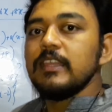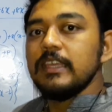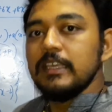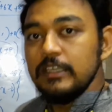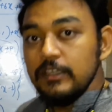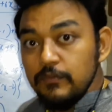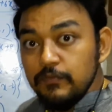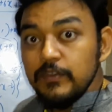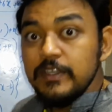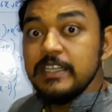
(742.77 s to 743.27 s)

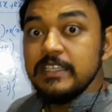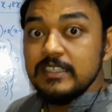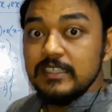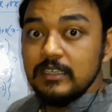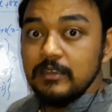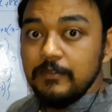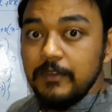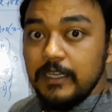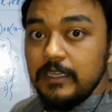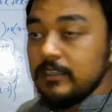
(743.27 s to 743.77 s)
If it is
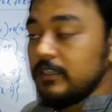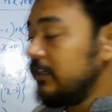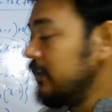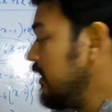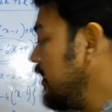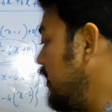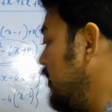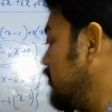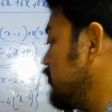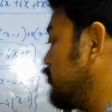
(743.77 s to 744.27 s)
given,
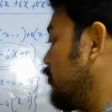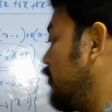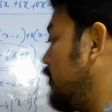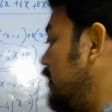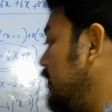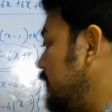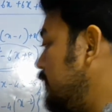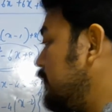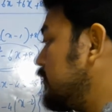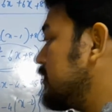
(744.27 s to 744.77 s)
so
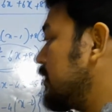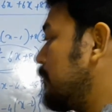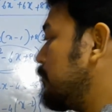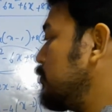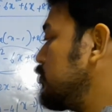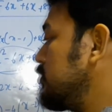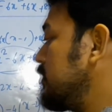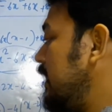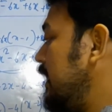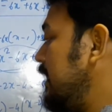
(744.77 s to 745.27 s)
if
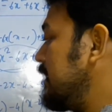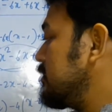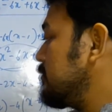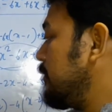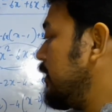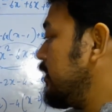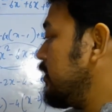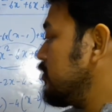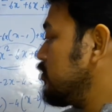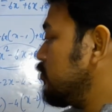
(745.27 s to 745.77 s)
suppose x
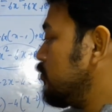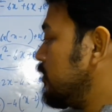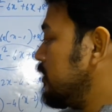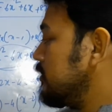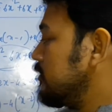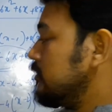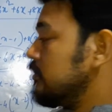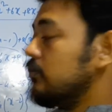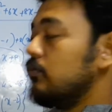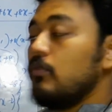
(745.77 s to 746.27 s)
minus
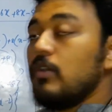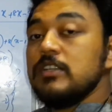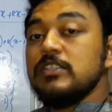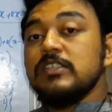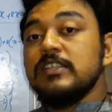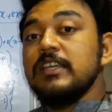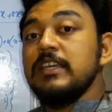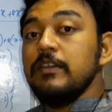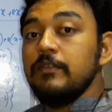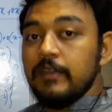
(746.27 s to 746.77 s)
1
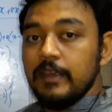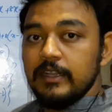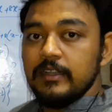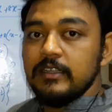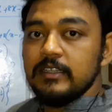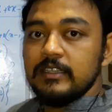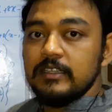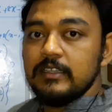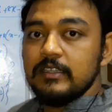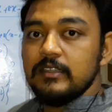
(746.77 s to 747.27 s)
was
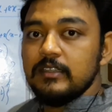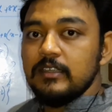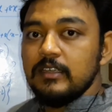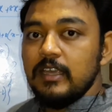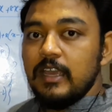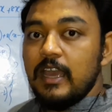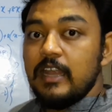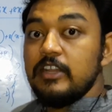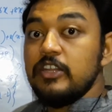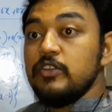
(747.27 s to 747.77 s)
given
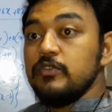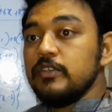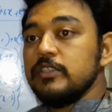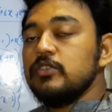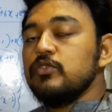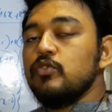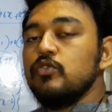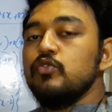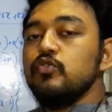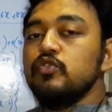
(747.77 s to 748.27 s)
and it was
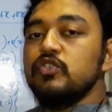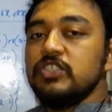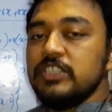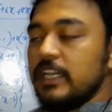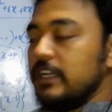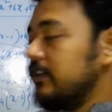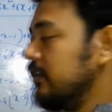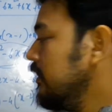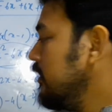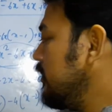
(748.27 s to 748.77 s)
told to
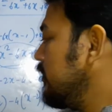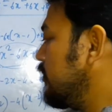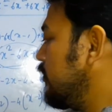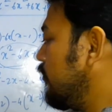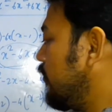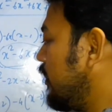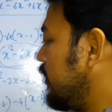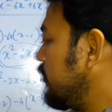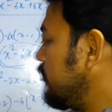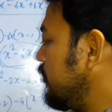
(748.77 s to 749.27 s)
check, then
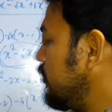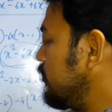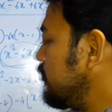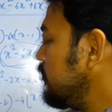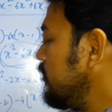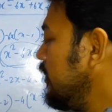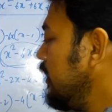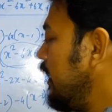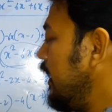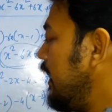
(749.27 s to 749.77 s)
what you will
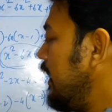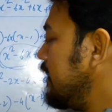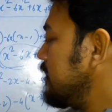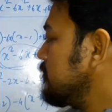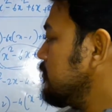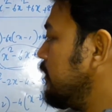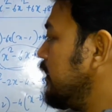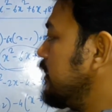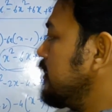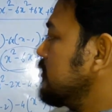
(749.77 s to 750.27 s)
do? X
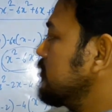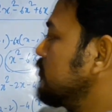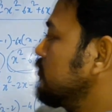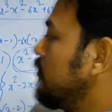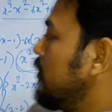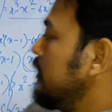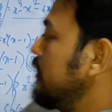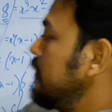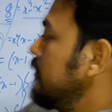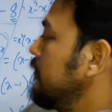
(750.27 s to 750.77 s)
minus
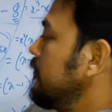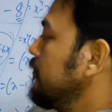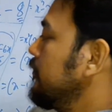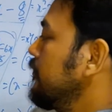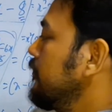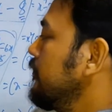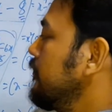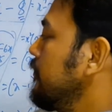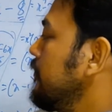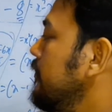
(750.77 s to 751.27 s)
1.
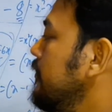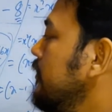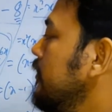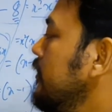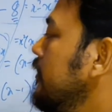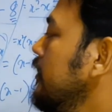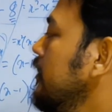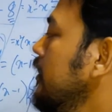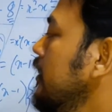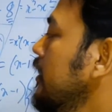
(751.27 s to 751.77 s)

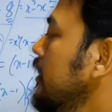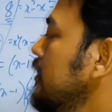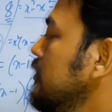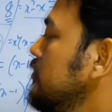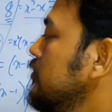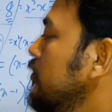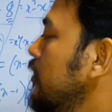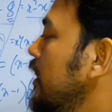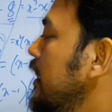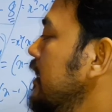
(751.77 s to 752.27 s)

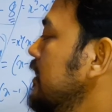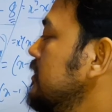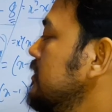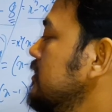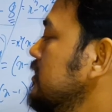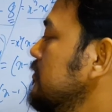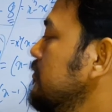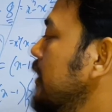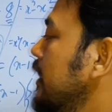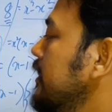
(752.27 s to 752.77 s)
So x
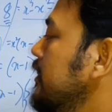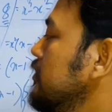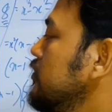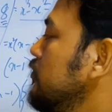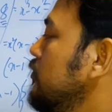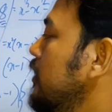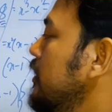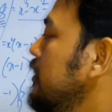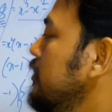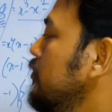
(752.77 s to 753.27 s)
is minus
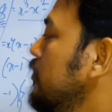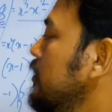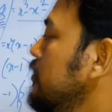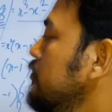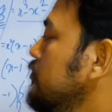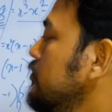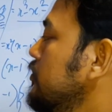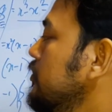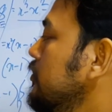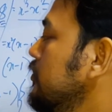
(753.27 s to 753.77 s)
1 equal
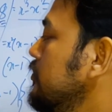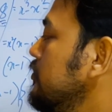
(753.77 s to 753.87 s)
to 0.